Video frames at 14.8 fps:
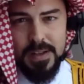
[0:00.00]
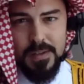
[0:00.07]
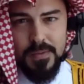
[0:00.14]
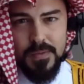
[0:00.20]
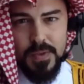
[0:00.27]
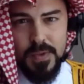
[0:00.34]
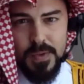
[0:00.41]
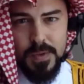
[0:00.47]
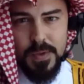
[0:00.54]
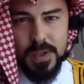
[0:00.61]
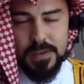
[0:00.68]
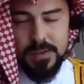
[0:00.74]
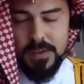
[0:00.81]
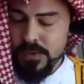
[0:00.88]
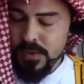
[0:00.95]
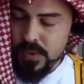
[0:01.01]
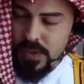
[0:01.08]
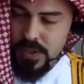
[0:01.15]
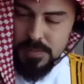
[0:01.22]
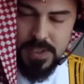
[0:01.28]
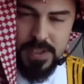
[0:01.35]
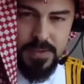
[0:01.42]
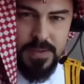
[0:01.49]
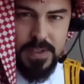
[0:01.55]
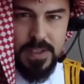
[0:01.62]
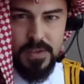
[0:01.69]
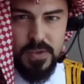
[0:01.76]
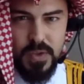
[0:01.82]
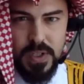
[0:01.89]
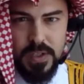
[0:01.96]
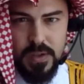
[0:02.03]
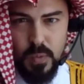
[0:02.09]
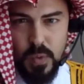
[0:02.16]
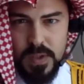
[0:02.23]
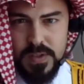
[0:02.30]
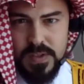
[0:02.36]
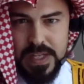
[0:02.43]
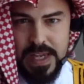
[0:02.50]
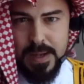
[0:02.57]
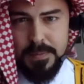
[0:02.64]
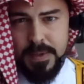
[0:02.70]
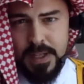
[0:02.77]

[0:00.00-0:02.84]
If you don't do email, you can try the WhatsApp.